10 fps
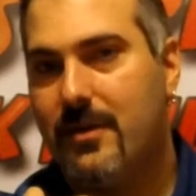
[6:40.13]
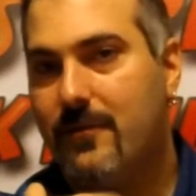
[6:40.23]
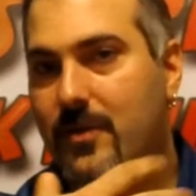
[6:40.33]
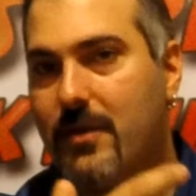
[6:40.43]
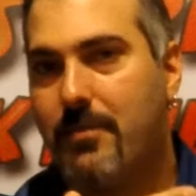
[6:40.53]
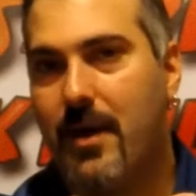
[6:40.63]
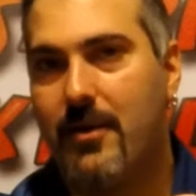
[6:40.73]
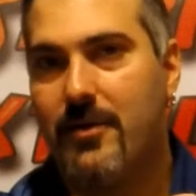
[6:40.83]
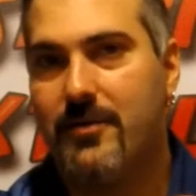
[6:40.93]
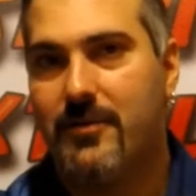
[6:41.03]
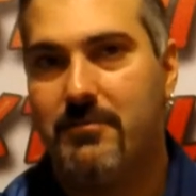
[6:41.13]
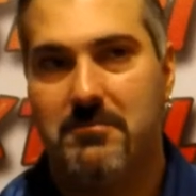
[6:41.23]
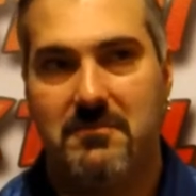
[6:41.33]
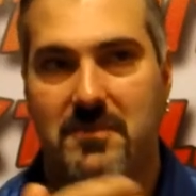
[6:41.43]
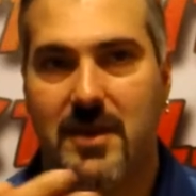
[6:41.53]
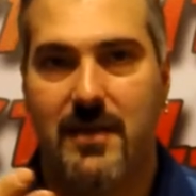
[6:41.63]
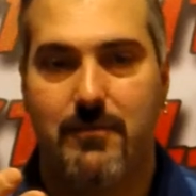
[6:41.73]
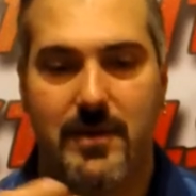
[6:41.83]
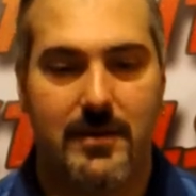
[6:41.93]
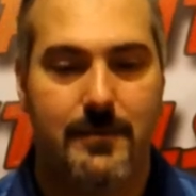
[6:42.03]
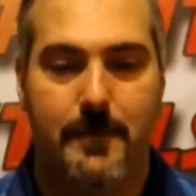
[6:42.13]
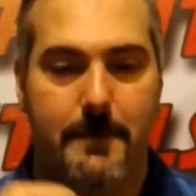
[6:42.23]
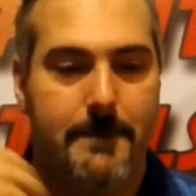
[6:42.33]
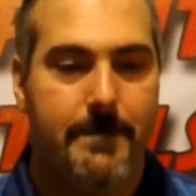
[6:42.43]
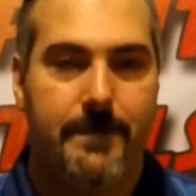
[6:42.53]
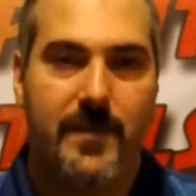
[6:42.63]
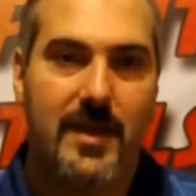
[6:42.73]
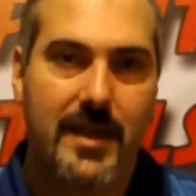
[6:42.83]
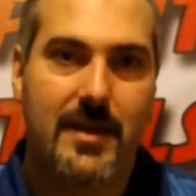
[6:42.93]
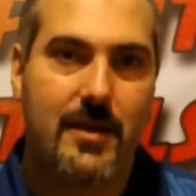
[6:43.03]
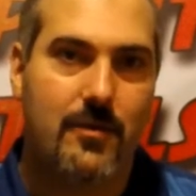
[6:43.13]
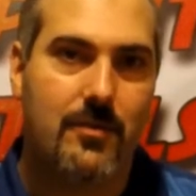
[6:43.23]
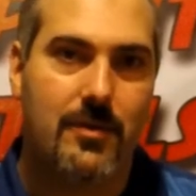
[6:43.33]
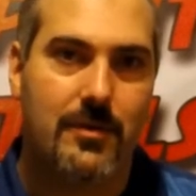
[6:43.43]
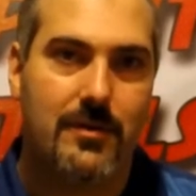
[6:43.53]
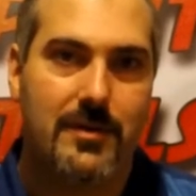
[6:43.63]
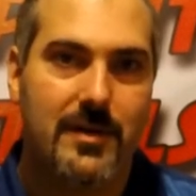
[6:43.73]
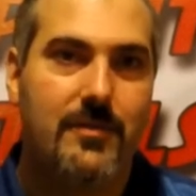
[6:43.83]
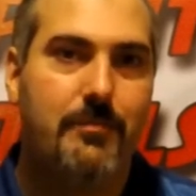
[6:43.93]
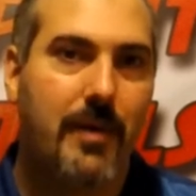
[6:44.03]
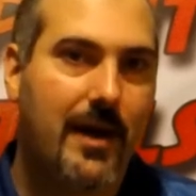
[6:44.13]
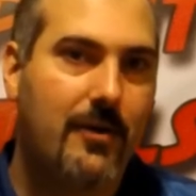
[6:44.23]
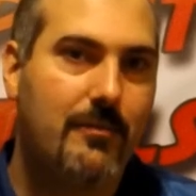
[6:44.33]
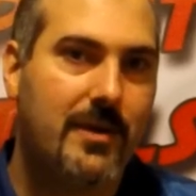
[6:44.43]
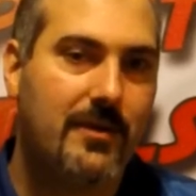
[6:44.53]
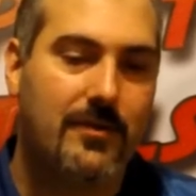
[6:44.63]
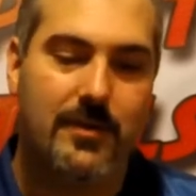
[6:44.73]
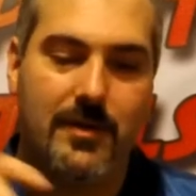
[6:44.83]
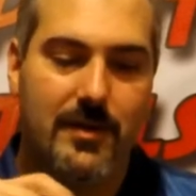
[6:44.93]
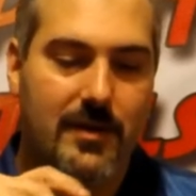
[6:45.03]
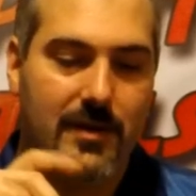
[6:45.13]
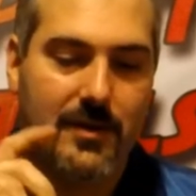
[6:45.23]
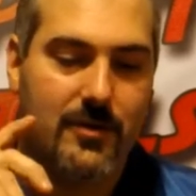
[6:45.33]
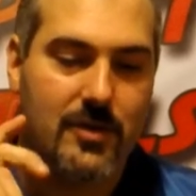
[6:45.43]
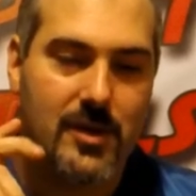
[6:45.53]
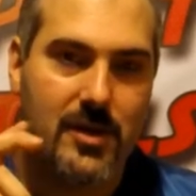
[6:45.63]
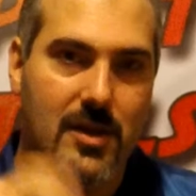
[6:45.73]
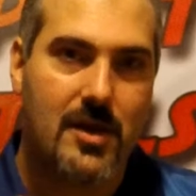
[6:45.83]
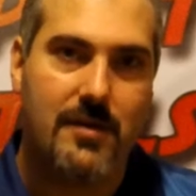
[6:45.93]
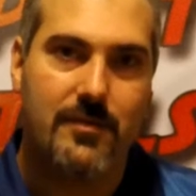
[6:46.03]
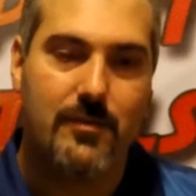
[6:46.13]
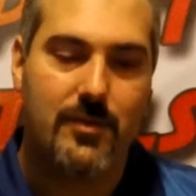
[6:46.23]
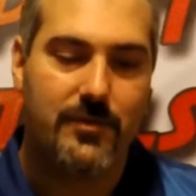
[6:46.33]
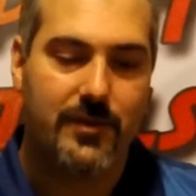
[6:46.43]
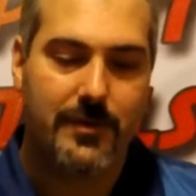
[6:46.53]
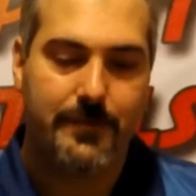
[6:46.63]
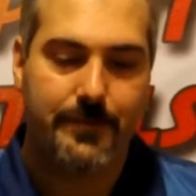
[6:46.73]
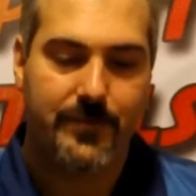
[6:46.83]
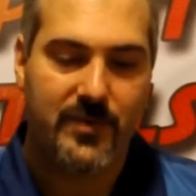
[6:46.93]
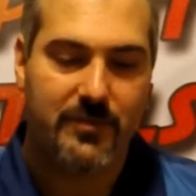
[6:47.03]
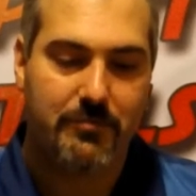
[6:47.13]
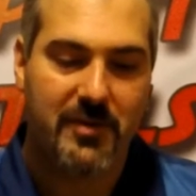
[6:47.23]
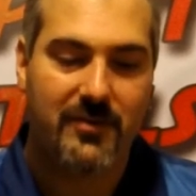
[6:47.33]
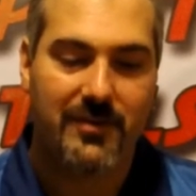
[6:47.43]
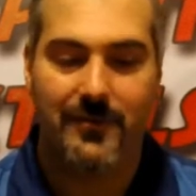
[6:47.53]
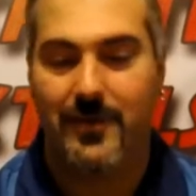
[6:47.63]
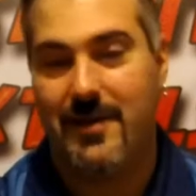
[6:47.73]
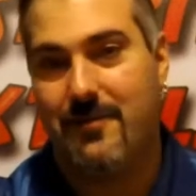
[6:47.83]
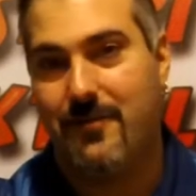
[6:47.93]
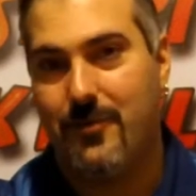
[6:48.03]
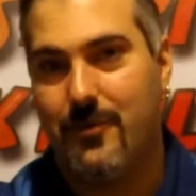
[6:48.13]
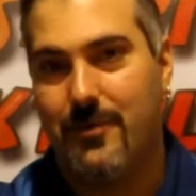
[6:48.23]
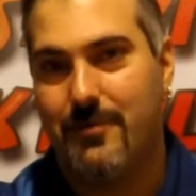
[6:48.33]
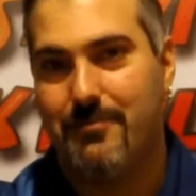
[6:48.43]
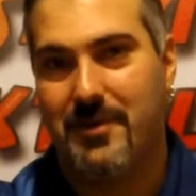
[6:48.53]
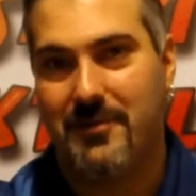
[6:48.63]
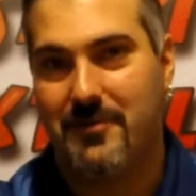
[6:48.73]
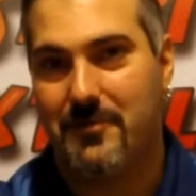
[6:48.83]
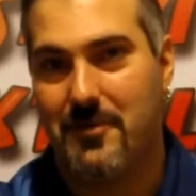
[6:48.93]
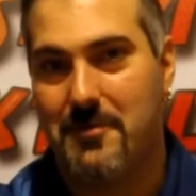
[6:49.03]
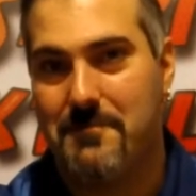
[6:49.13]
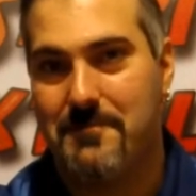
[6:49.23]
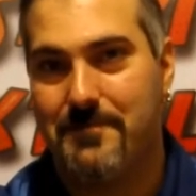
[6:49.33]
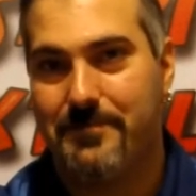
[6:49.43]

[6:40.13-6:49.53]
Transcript: if you like pirates, like heavy metal, you can't go wrong. It's pirate metal. You'll love their music, especially if you have a few uh, pints of rum.